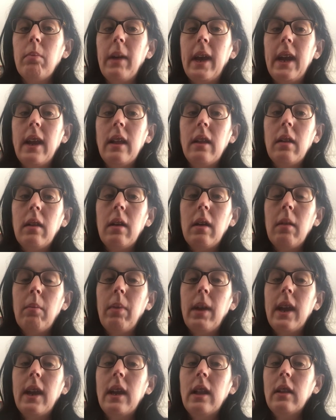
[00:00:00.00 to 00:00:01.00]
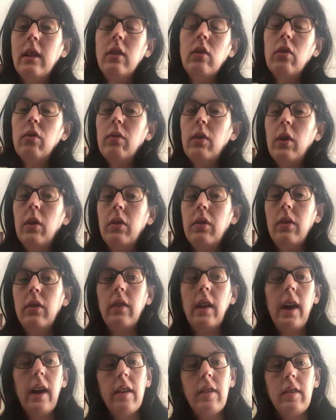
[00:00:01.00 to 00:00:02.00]
Becky Lynch
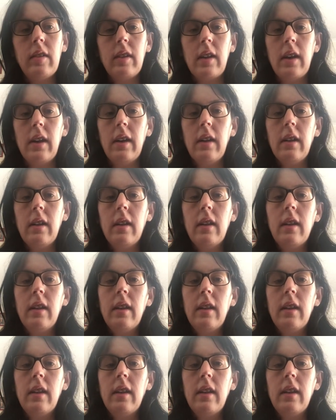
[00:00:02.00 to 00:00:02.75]
versus Asuka,